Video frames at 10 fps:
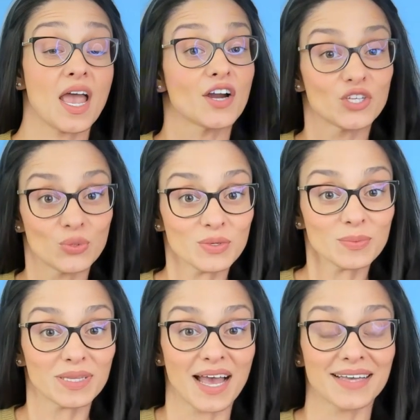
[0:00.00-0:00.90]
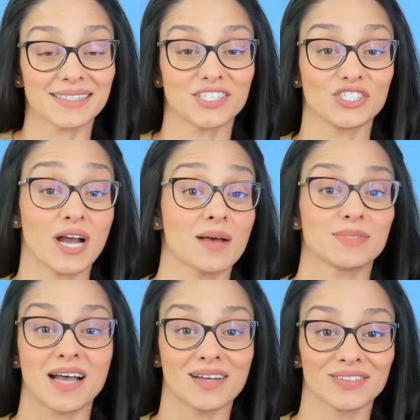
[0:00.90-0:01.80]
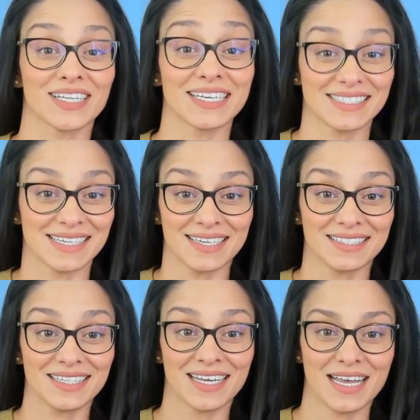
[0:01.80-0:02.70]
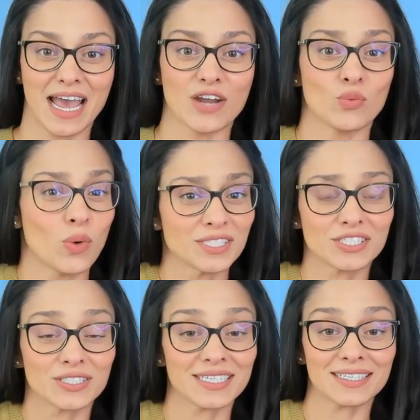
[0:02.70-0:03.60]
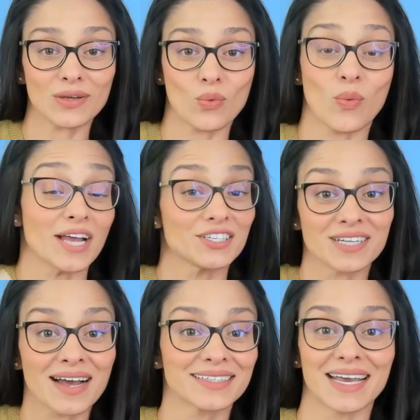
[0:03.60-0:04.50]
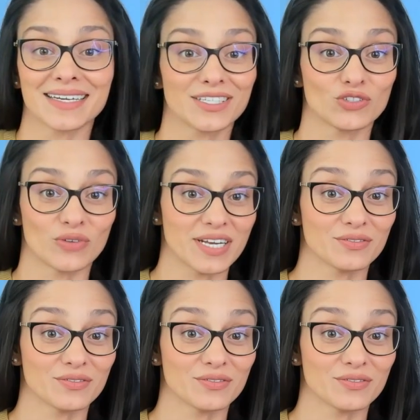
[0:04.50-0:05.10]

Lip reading: Are you applying to jobs on LinkedIn and wondering why you're not getting great